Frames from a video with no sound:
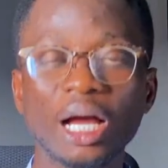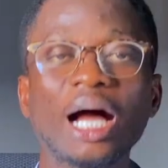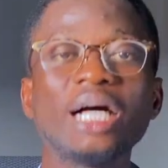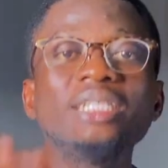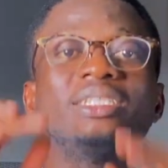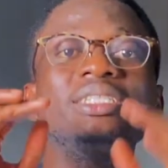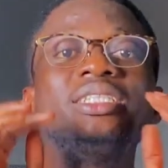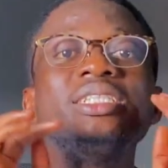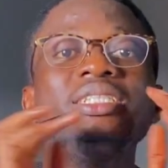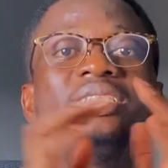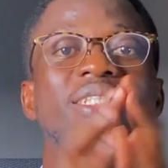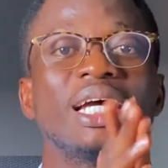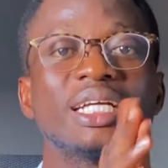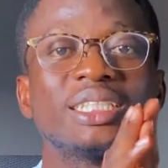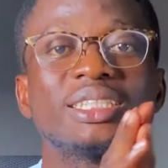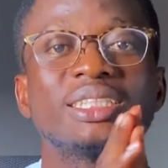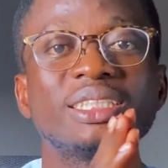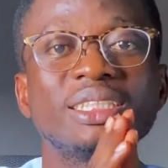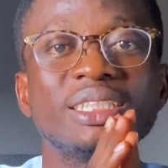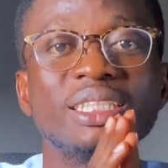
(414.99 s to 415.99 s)
And the
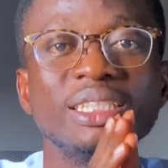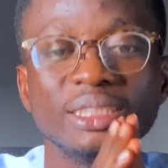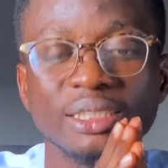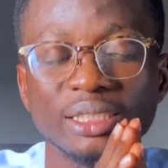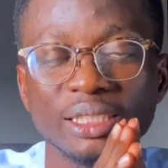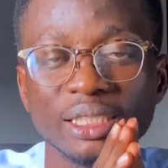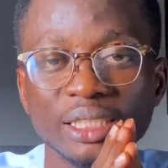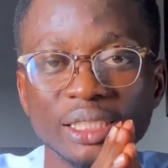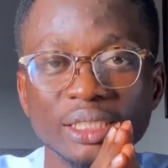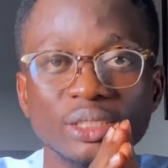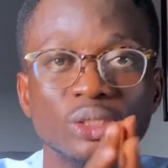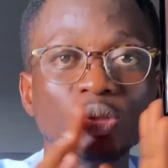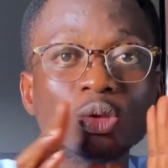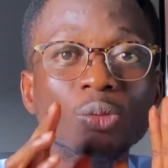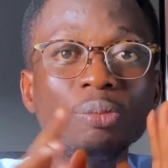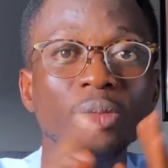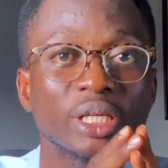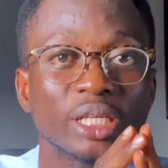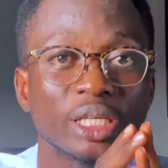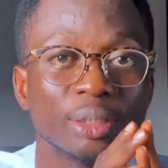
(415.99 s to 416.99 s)
next thing is to
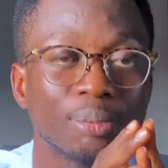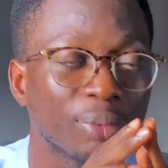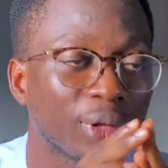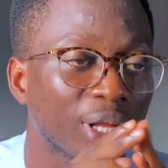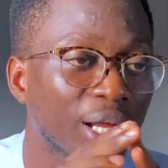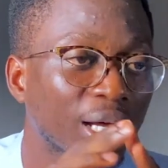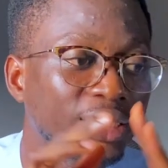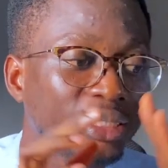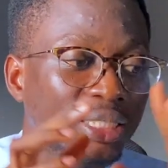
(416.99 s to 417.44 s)
make a plan.